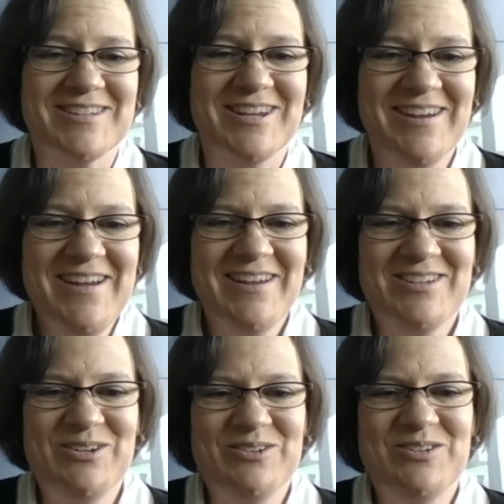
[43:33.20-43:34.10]
to,
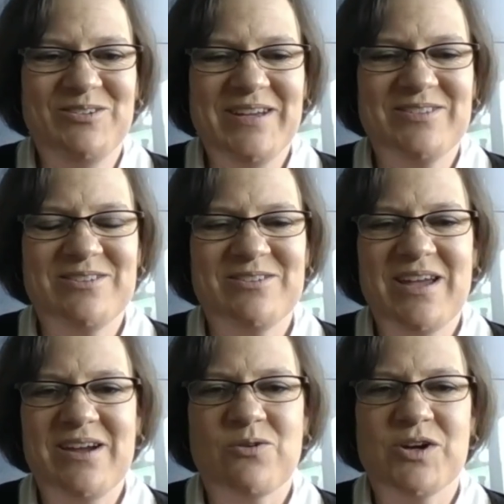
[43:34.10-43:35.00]
to, to answer
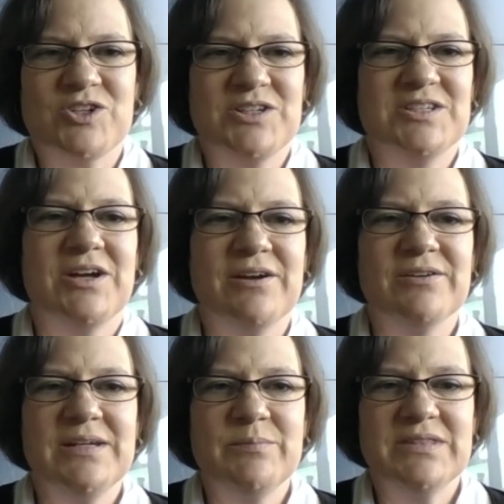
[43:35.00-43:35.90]
that question
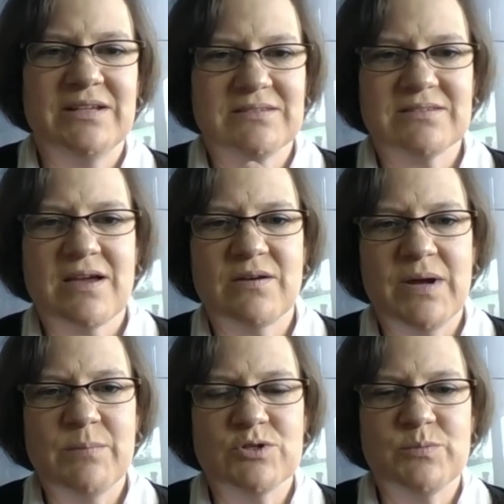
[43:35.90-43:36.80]
entirely but that's kind of
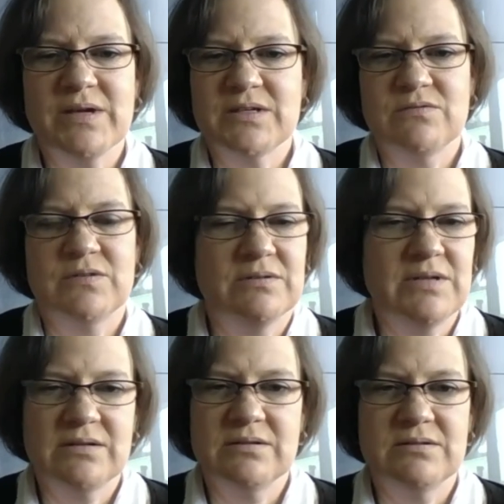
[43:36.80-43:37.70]
my perspective and,
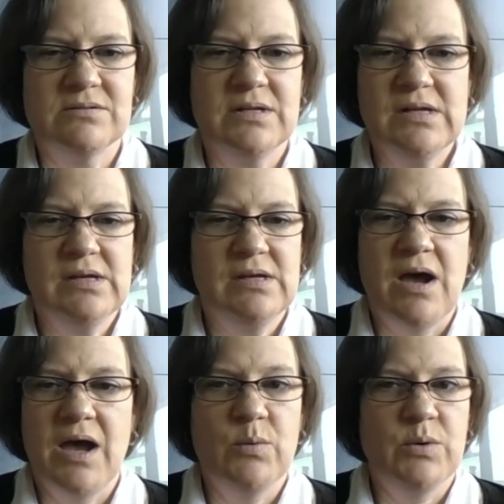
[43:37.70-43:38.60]
and
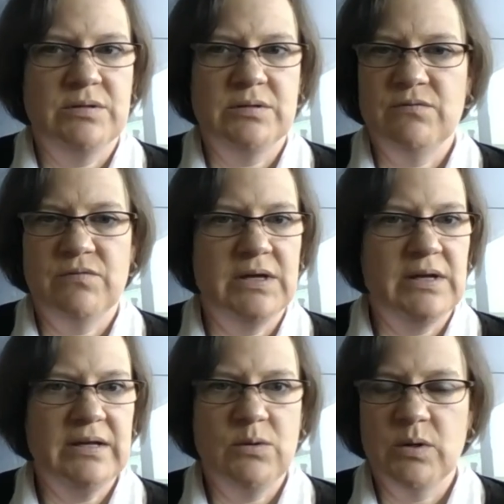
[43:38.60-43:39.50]
i would invite
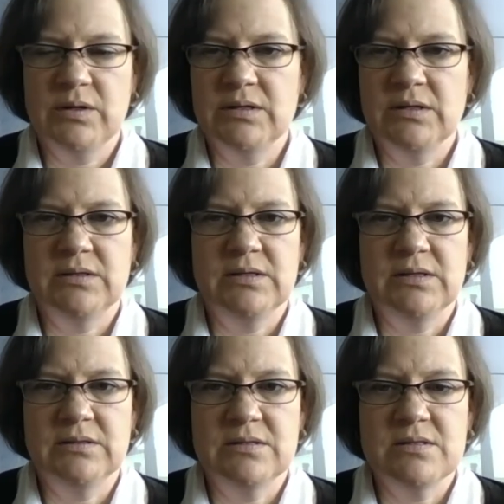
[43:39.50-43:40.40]
anyone in,
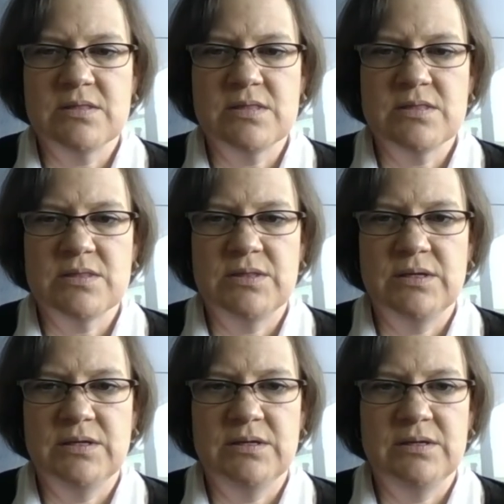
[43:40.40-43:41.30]
in
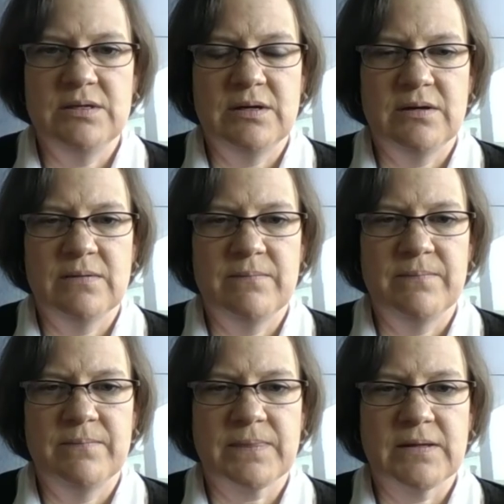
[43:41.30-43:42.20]
the
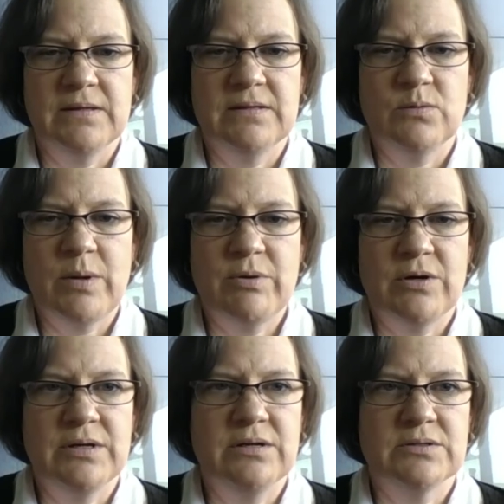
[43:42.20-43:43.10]
um, in the
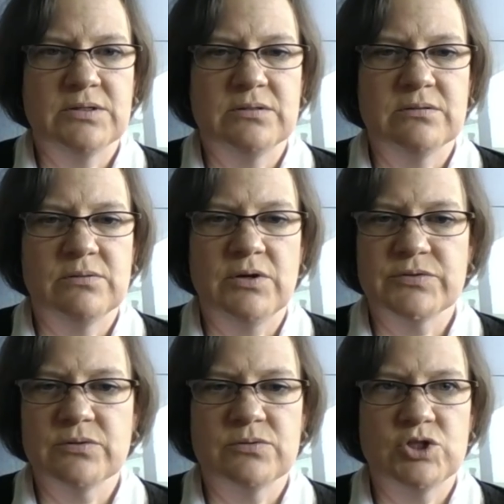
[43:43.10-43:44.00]
webinar here to
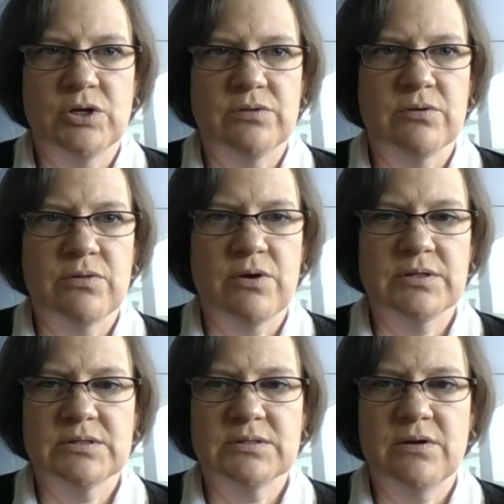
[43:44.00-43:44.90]
also share their
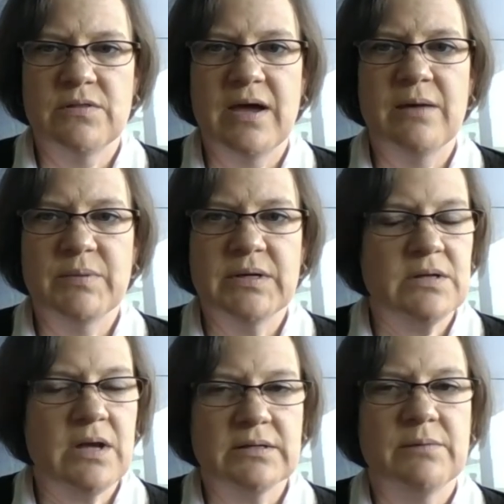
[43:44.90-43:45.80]
thoughts on that. But I,
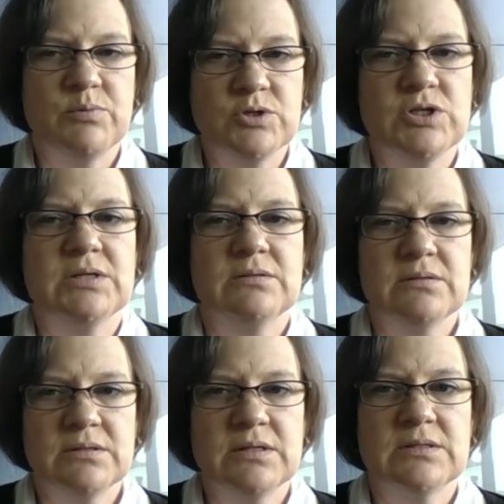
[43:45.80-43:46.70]
I appreciate
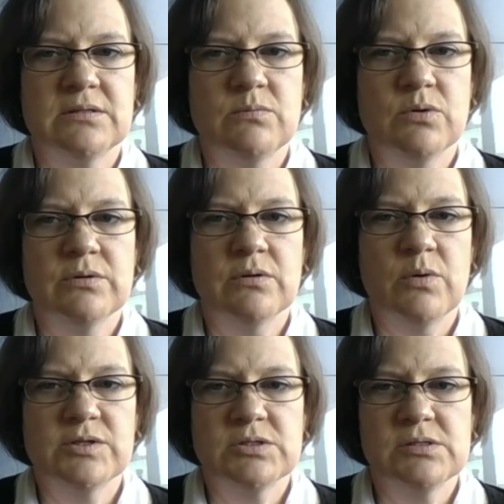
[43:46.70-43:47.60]
that that's an important
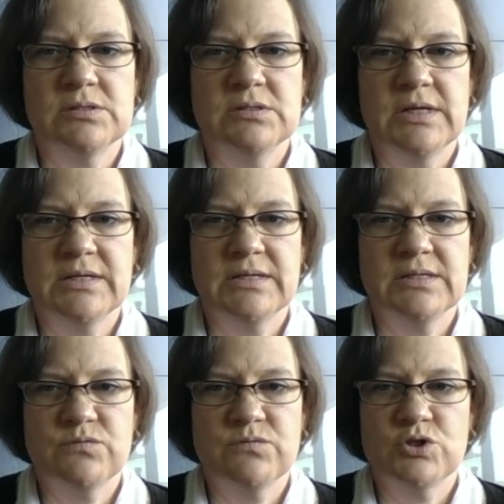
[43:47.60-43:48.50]
question,
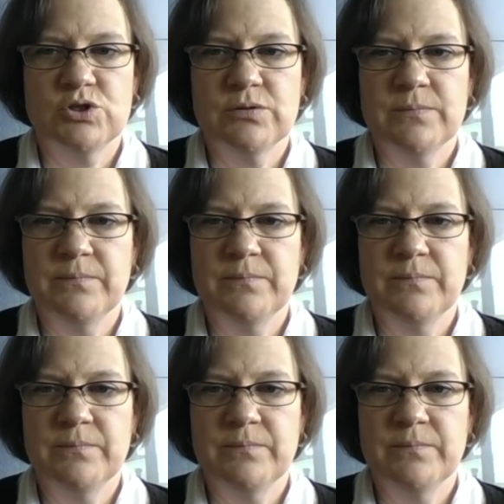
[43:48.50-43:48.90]
Janice, for sure.